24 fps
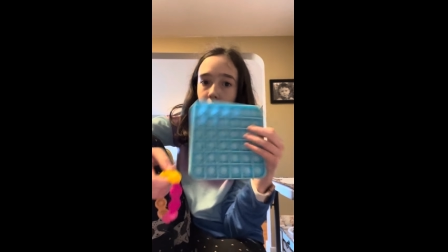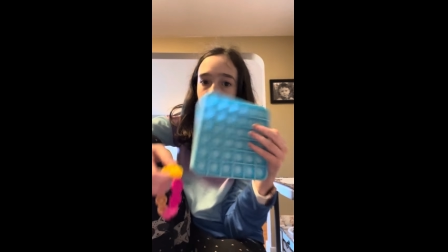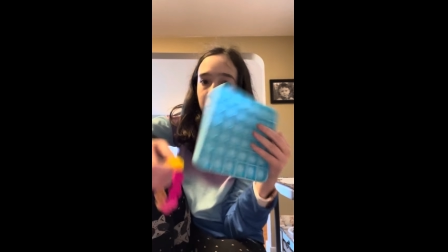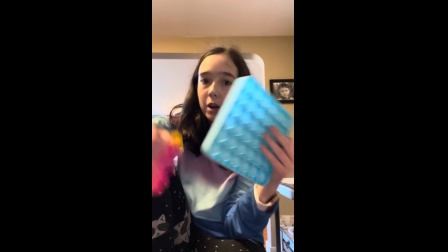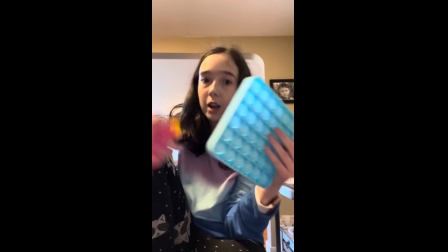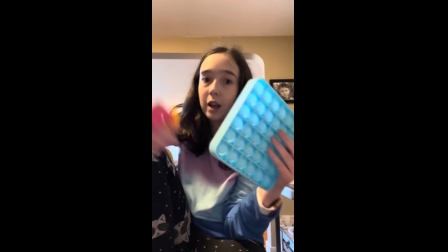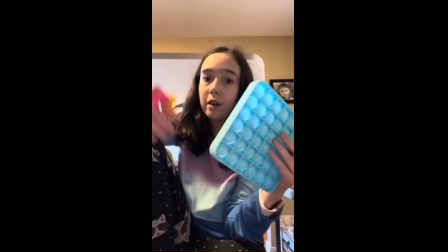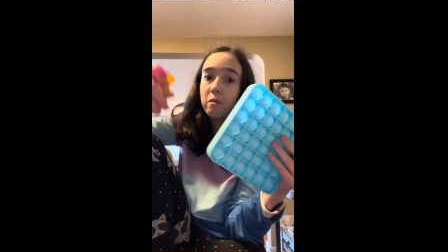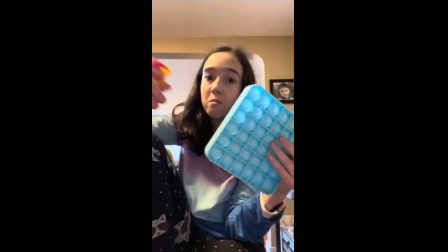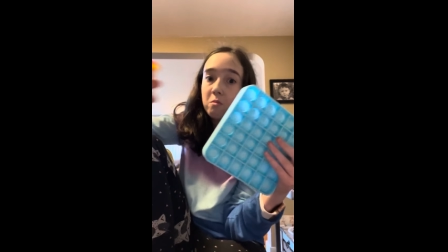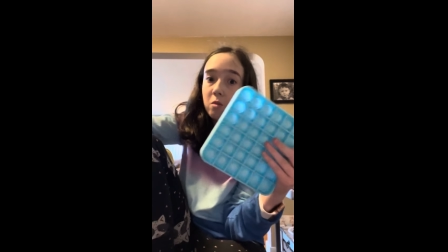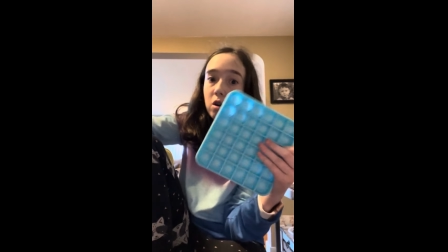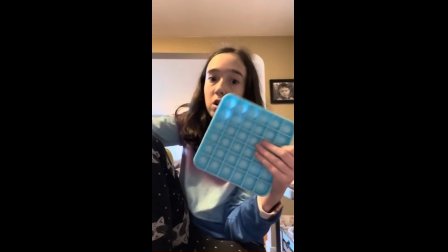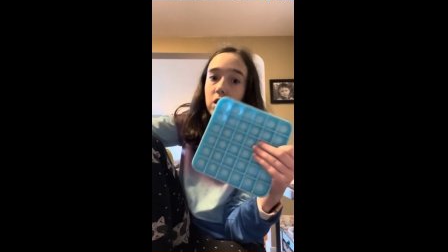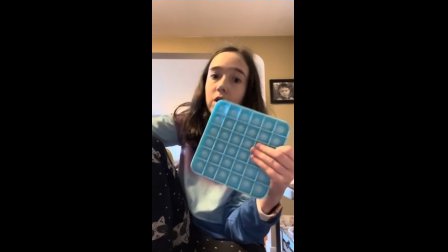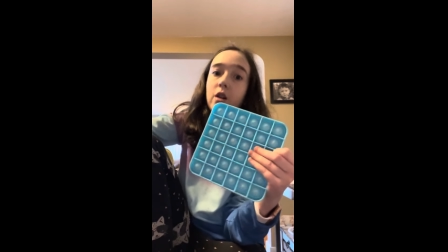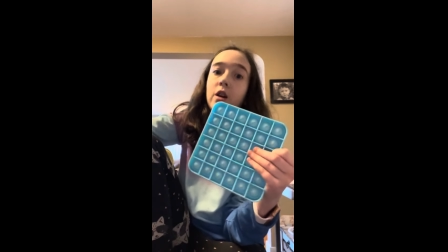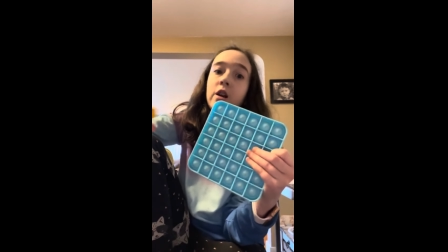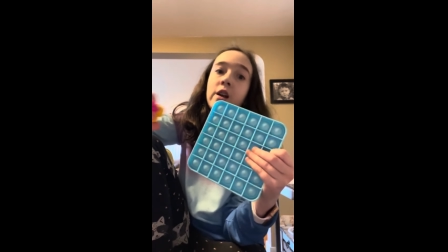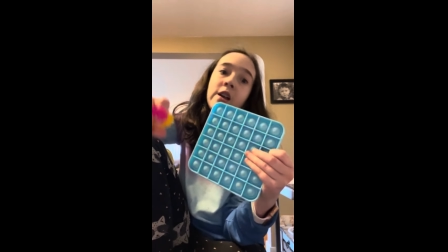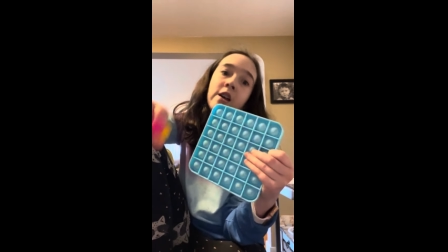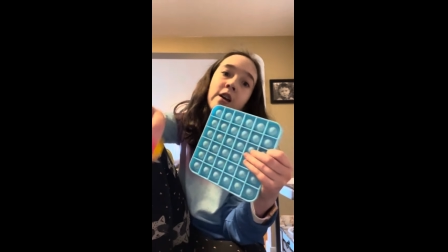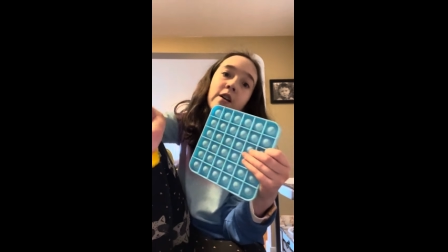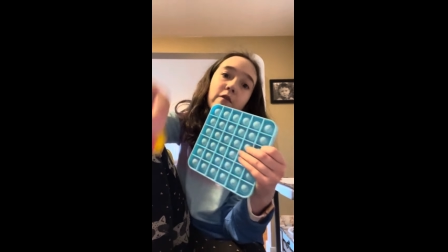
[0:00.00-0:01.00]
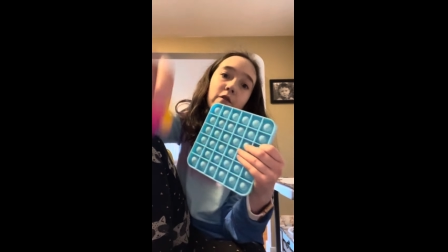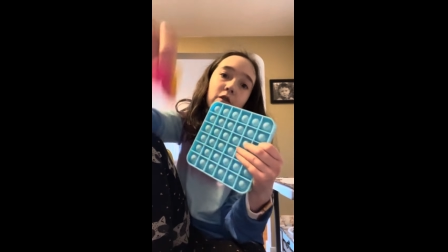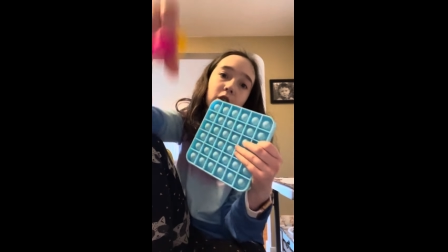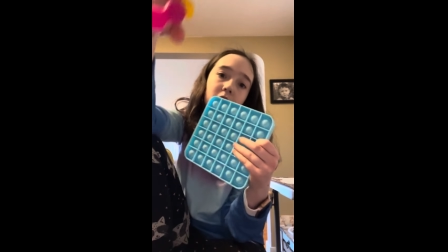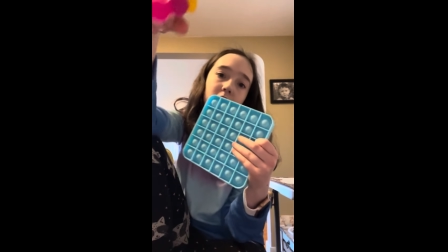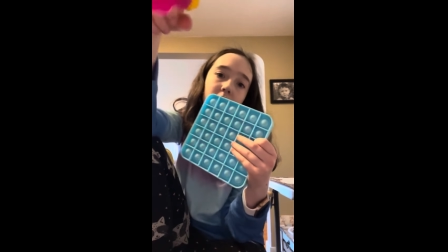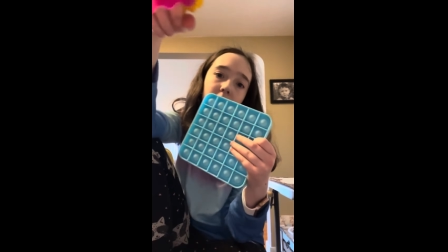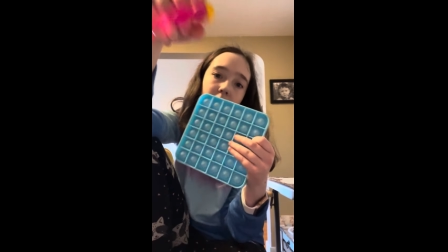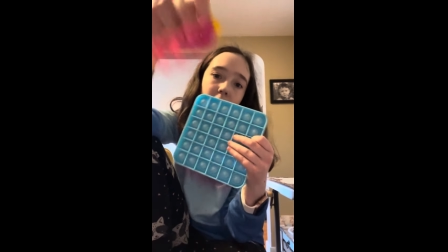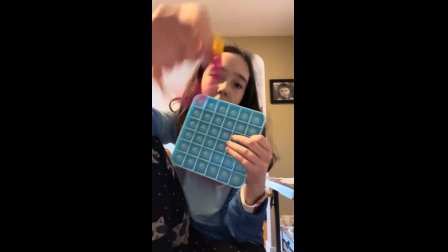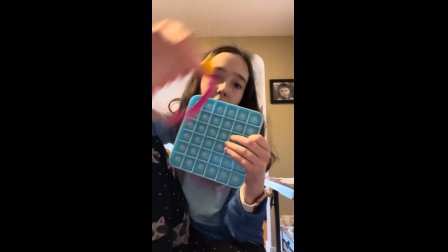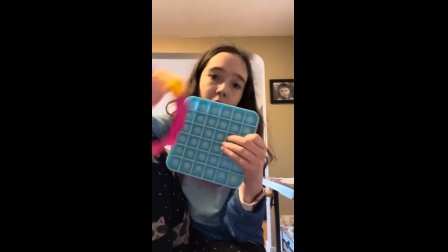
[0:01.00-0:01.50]
But I have more
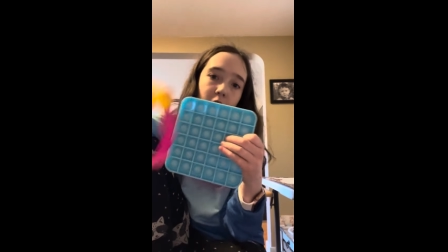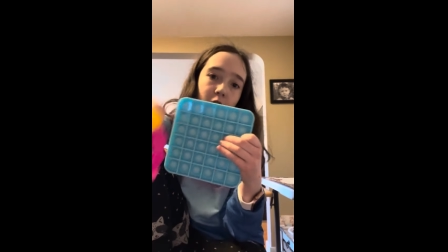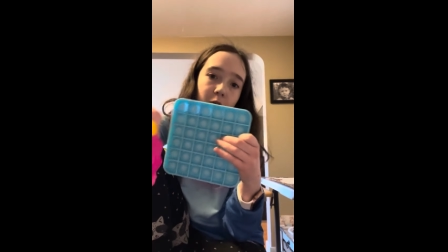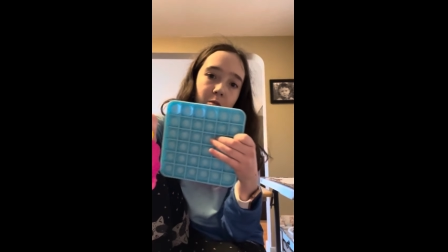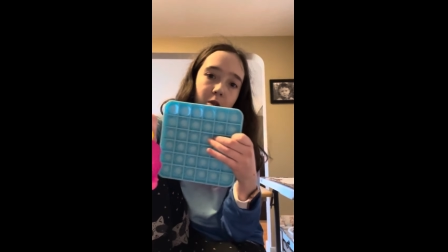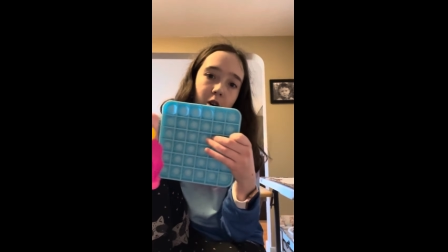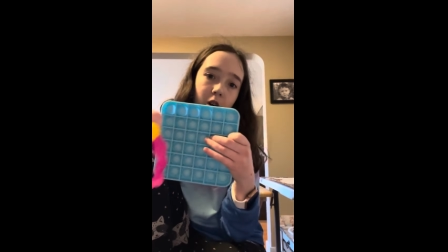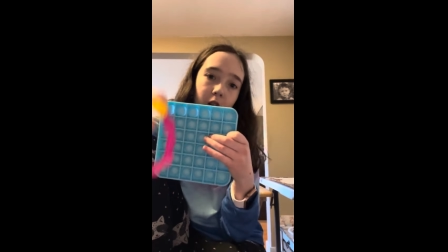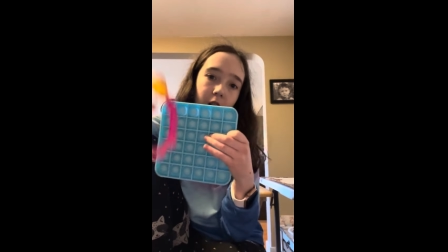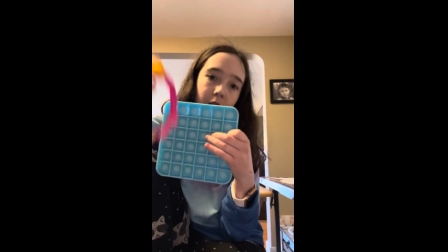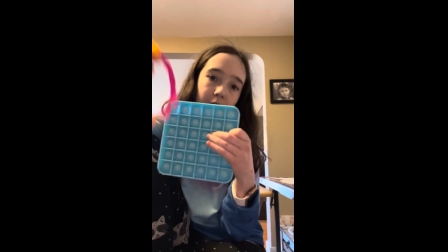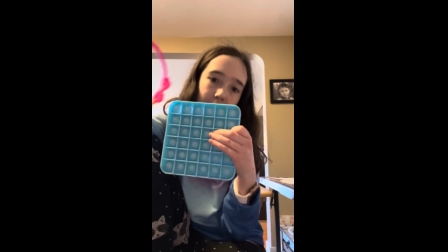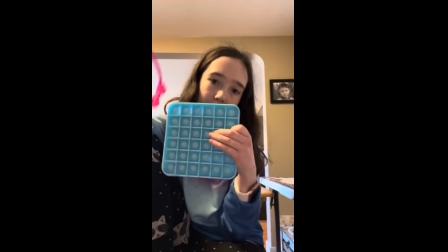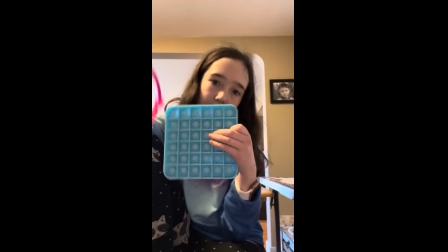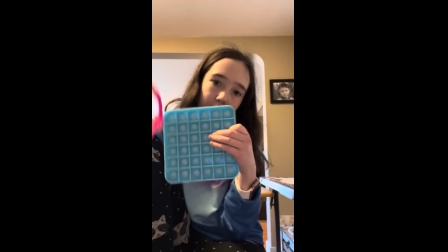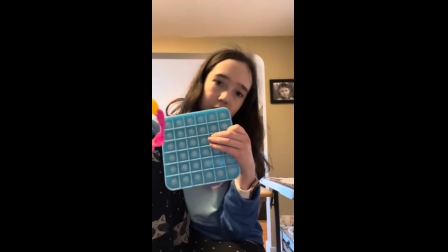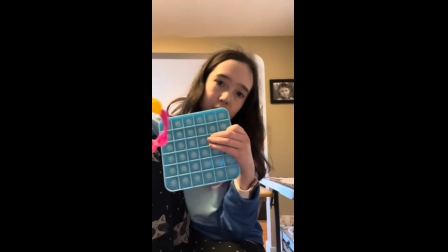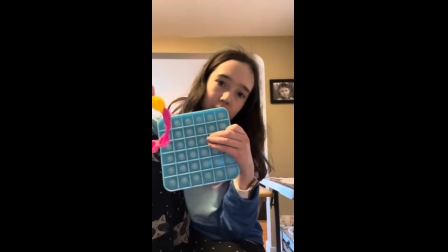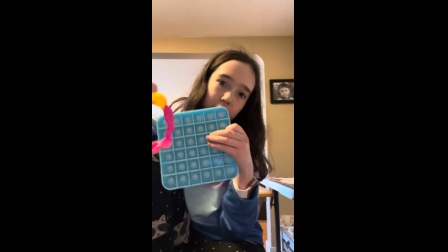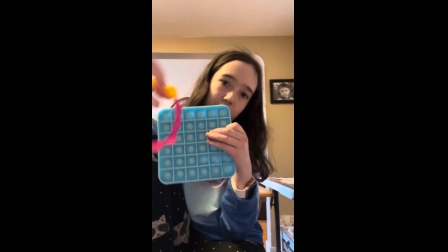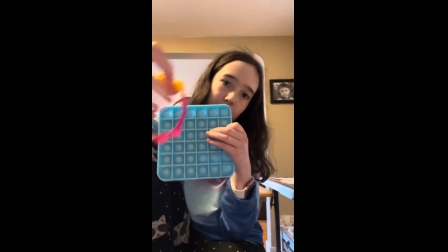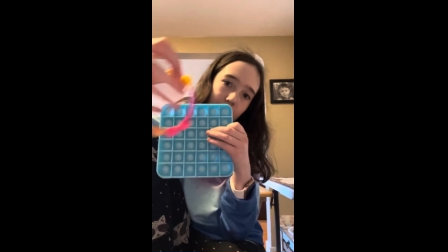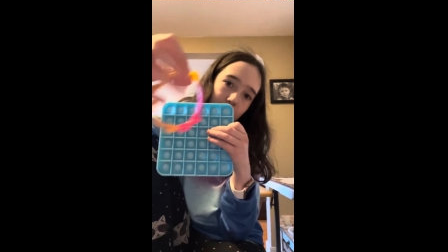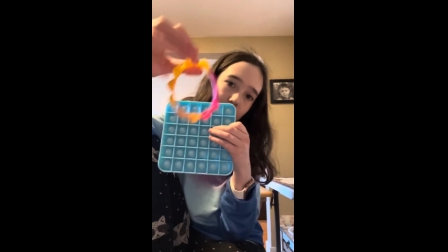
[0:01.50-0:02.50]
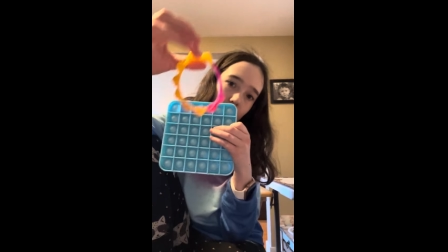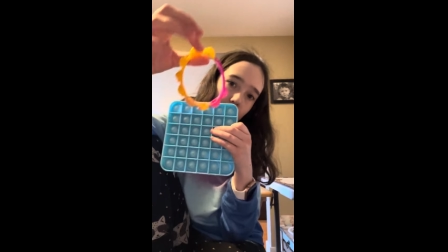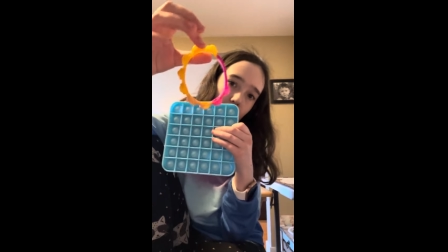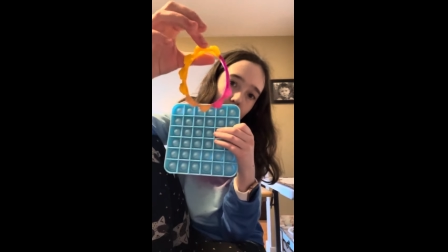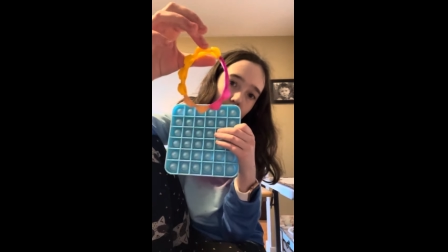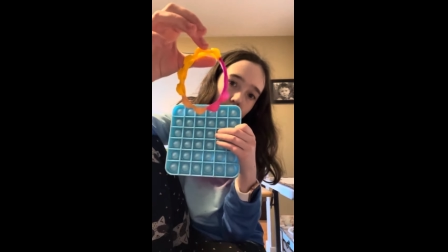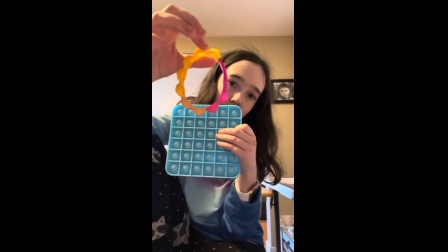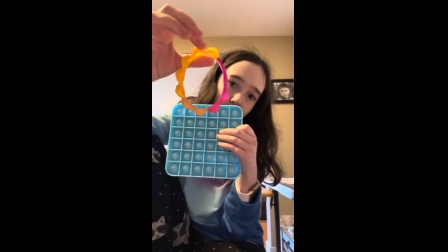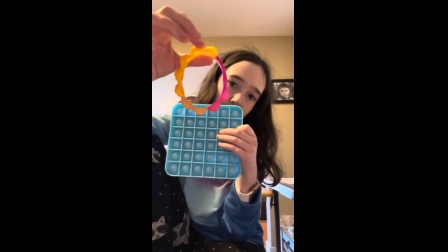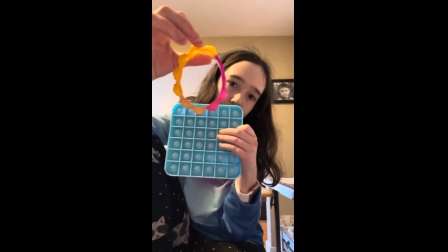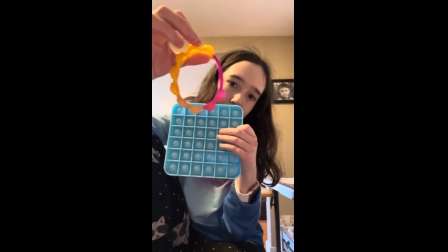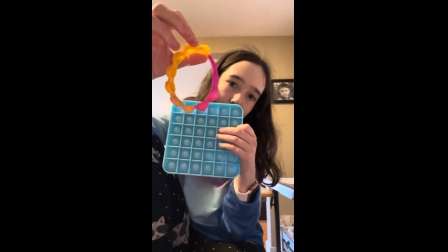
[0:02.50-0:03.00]
fidgets that are from Target than this, and
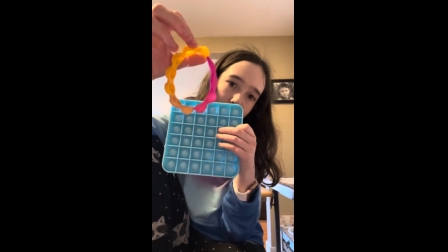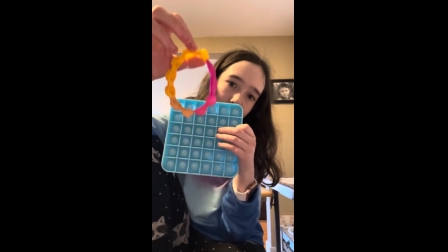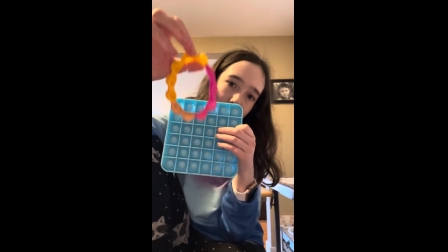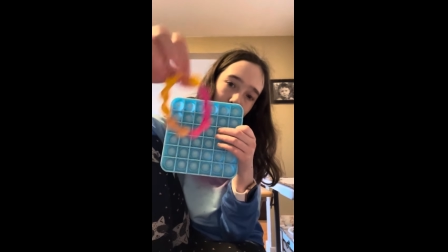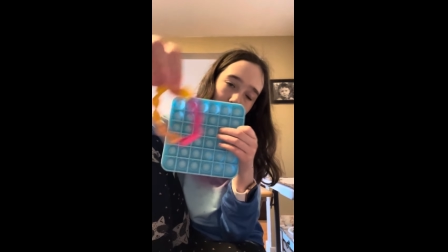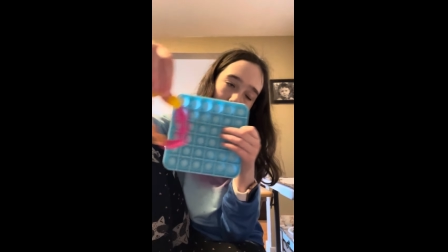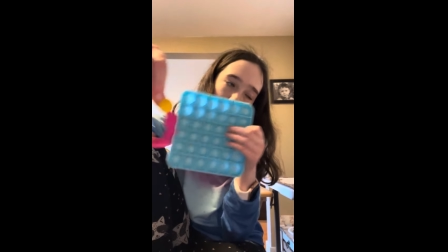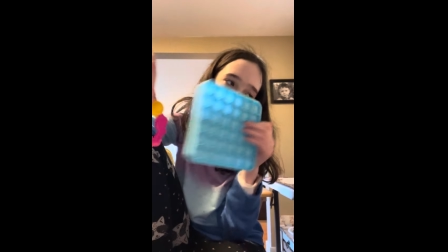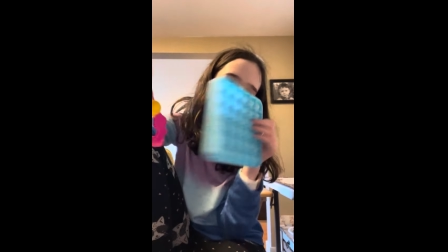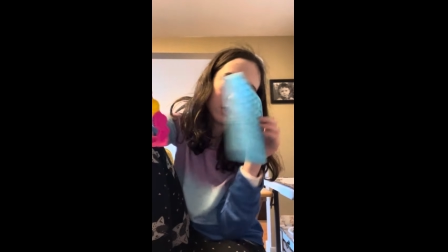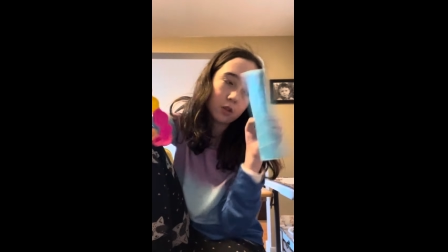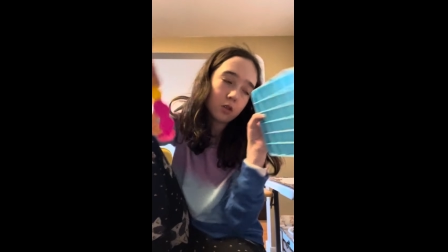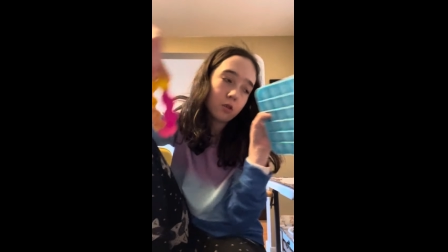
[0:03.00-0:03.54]
also pop-it bracelets.